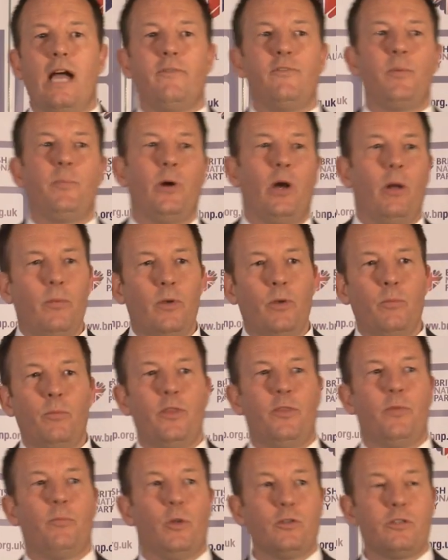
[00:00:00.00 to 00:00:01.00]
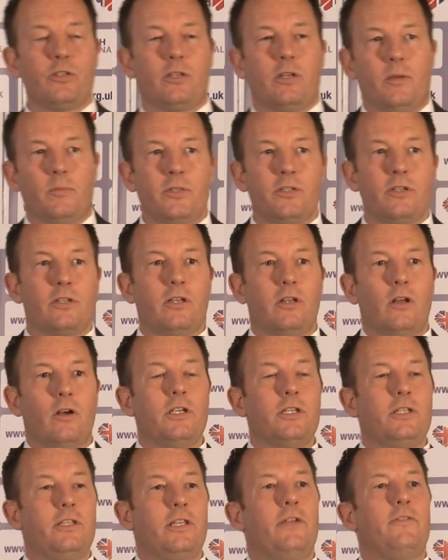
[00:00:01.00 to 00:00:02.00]
a problem with Muslims as long
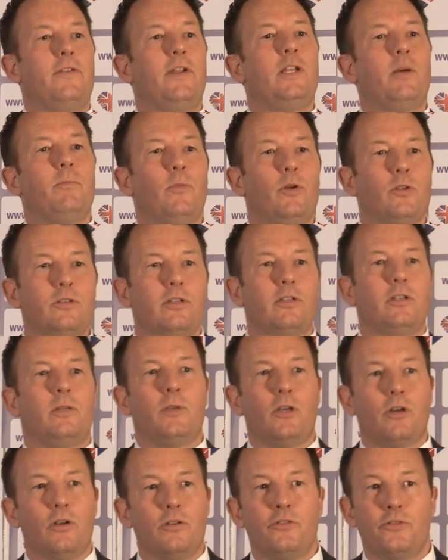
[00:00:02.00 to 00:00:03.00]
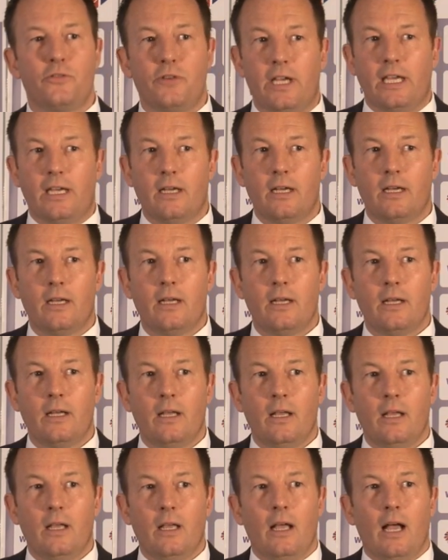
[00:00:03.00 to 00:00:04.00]
as they're in a Muslim country,
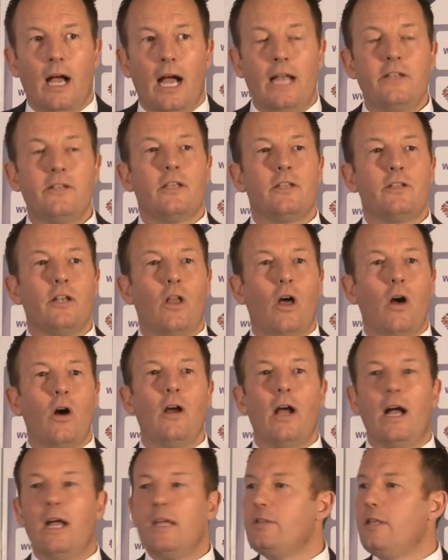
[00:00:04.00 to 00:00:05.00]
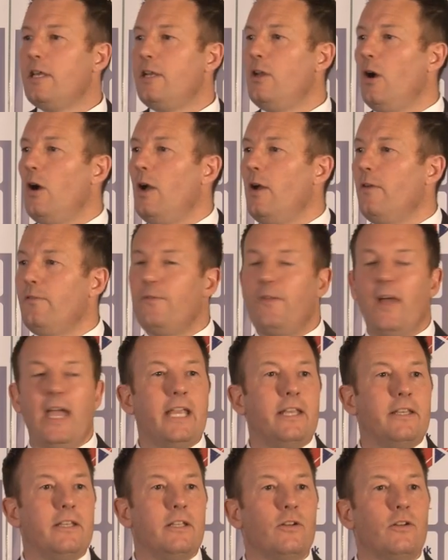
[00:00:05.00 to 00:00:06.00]
and as long as they're not
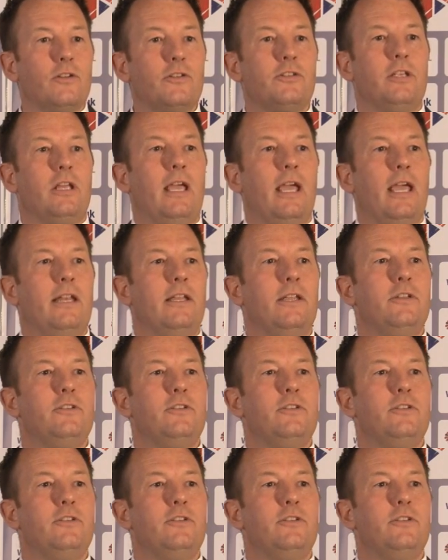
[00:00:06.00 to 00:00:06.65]
affecting us in a